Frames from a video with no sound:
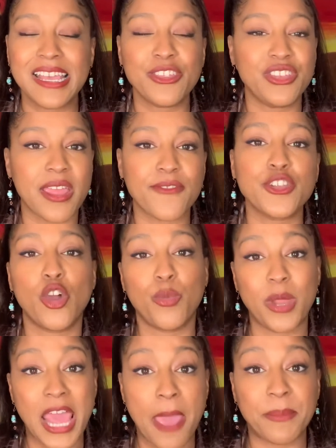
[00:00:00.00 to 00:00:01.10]
You never know what
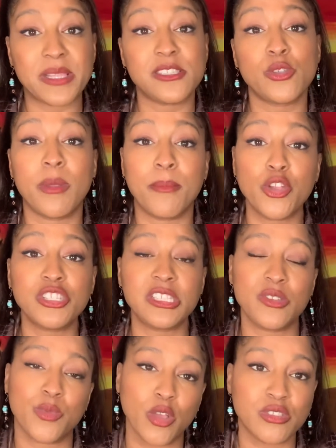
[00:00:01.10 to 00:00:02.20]
happens. So emergency
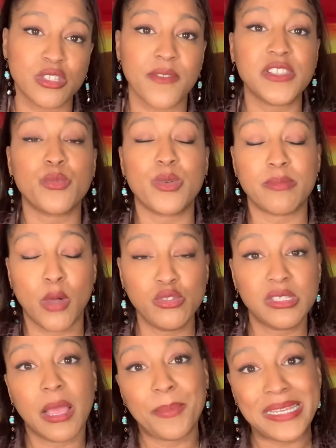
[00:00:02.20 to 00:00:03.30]
road service with most
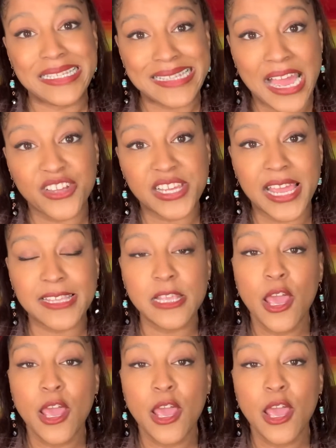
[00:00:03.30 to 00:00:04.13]
companies nowadays,